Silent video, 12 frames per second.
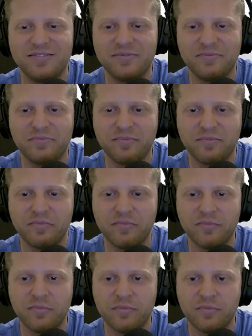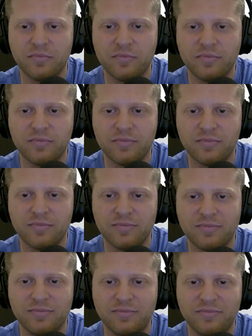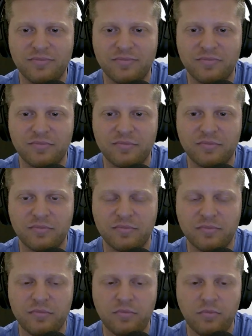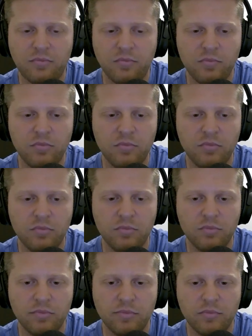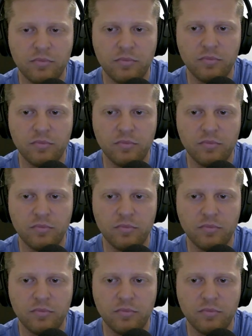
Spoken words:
(not speaking)